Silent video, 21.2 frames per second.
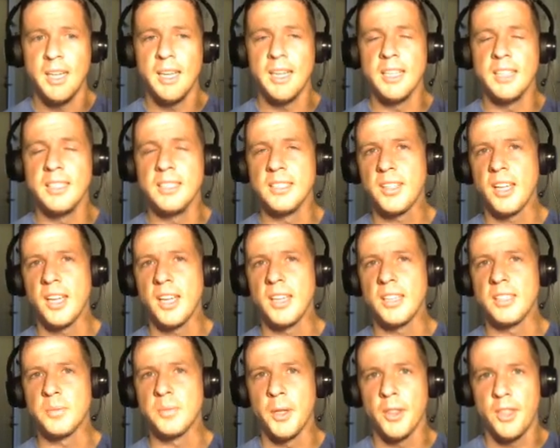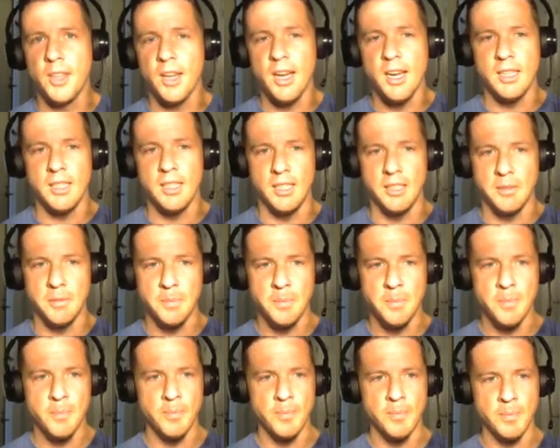in this case, methionine.
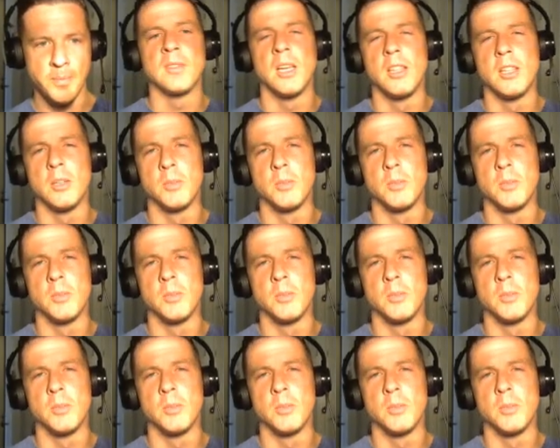The